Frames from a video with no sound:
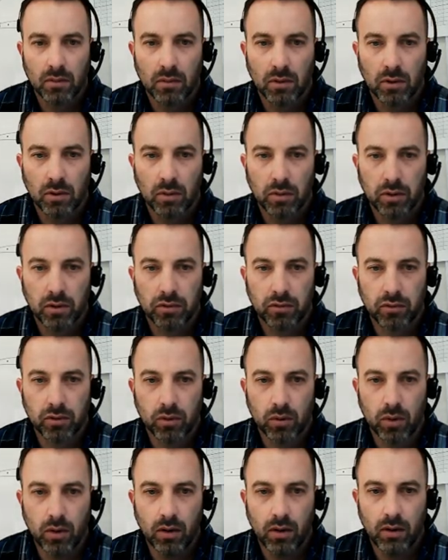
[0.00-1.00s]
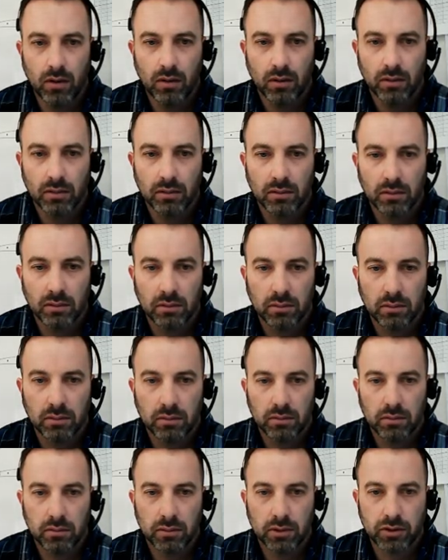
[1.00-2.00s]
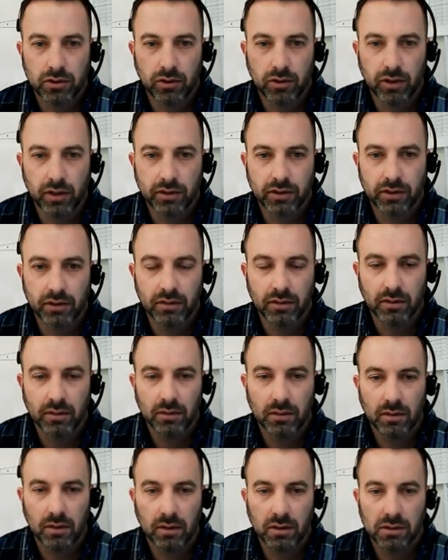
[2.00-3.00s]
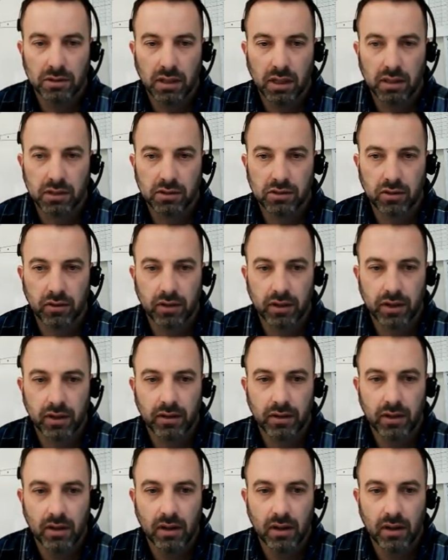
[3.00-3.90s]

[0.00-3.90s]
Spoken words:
We're going through all. It's already, our size is already in